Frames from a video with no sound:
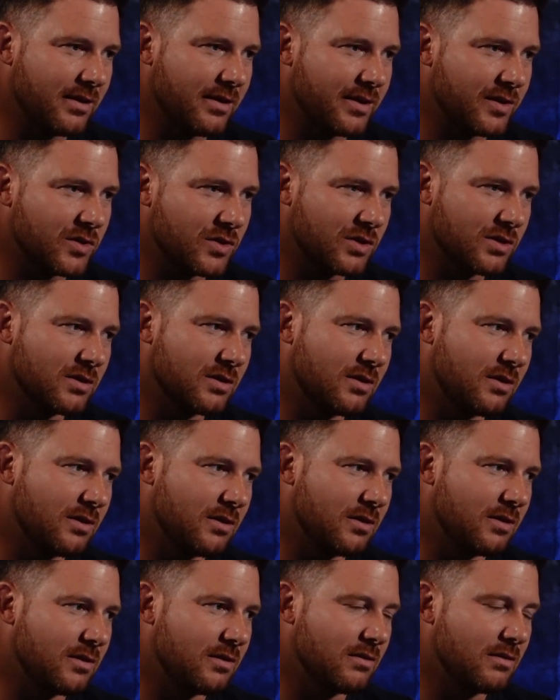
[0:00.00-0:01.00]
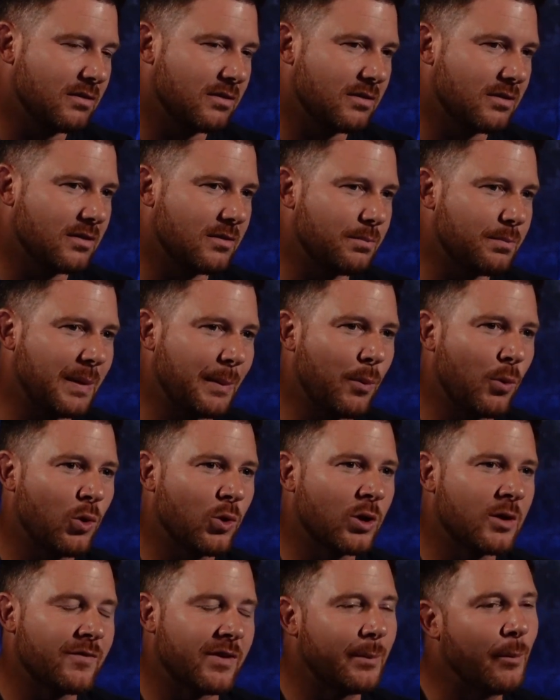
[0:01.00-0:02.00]
it's people are
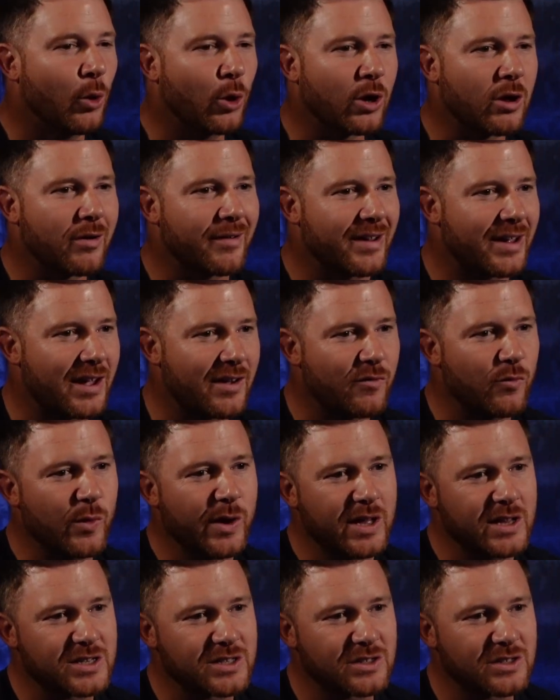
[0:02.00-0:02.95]
looking for more creative ways